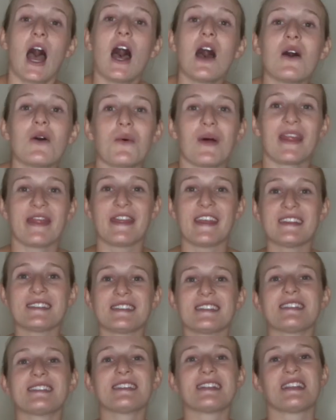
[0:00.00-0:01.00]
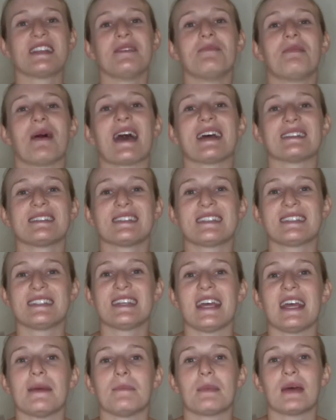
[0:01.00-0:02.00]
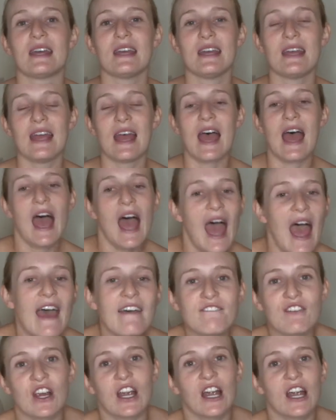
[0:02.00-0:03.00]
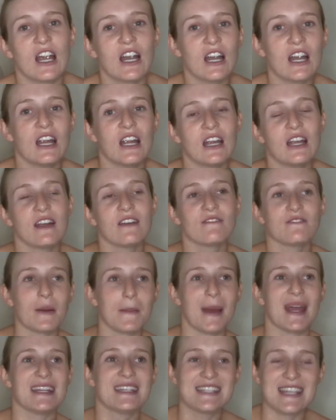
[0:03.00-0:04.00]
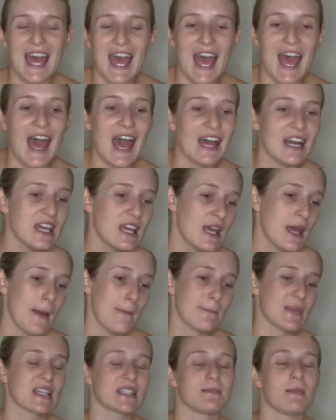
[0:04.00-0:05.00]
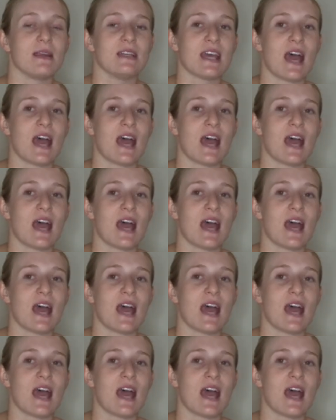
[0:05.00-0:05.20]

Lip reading: Oh, this is the best tip ever from my dad, because my